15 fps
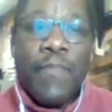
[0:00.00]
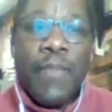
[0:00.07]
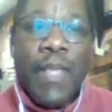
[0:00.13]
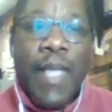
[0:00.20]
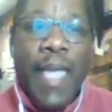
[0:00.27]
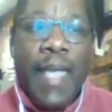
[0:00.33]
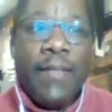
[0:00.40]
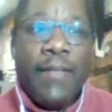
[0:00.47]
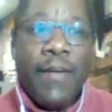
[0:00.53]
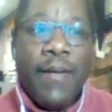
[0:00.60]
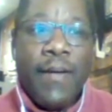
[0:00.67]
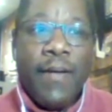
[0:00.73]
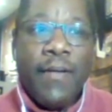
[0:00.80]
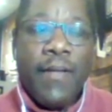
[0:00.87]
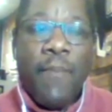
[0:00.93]
and
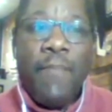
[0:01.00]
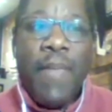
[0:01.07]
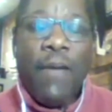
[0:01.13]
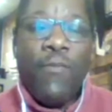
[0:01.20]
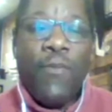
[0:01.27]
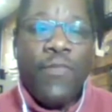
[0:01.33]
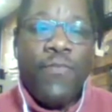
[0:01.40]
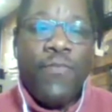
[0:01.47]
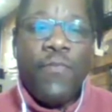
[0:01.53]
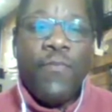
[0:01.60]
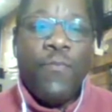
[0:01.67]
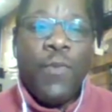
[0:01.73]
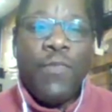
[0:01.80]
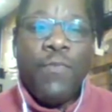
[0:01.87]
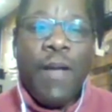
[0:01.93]
come back
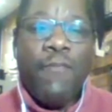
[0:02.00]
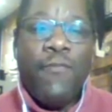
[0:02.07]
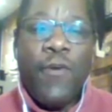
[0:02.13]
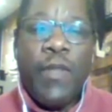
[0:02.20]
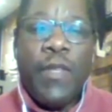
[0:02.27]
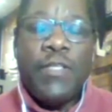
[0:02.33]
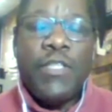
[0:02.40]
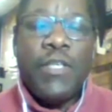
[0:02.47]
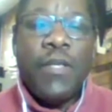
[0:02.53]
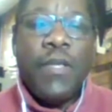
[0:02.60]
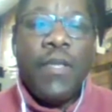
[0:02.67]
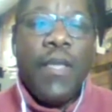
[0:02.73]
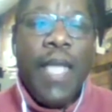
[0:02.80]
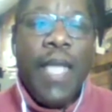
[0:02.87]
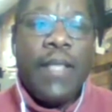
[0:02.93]
with my footage
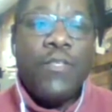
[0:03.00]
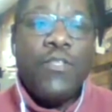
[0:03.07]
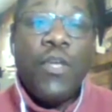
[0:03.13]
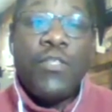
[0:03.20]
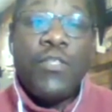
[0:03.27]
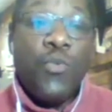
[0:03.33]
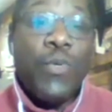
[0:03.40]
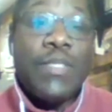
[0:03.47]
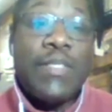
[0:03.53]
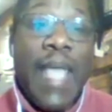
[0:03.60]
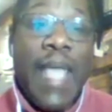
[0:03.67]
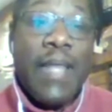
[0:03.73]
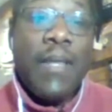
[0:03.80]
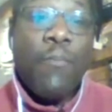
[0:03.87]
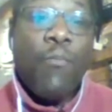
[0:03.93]
and do a
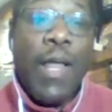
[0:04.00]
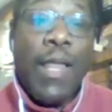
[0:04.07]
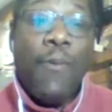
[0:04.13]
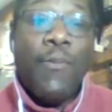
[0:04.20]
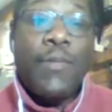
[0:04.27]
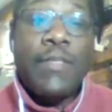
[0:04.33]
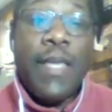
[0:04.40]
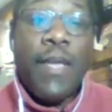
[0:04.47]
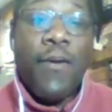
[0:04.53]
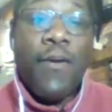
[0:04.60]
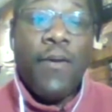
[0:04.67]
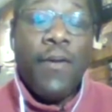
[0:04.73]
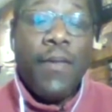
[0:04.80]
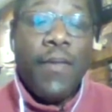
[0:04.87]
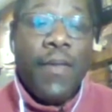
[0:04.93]
stand-up while I was
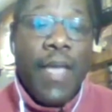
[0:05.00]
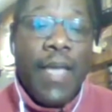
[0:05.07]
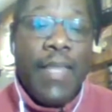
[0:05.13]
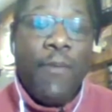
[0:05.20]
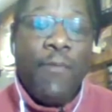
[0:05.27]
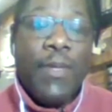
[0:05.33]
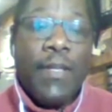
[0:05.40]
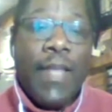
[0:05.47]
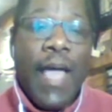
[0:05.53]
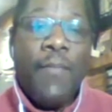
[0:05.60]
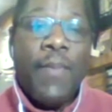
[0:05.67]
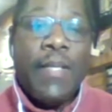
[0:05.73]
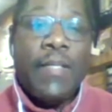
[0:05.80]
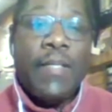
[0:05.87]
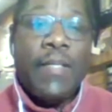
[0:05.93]
there. And they would allow
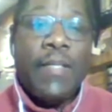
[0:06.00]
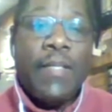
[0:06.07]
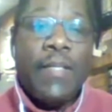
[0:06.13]
me to mix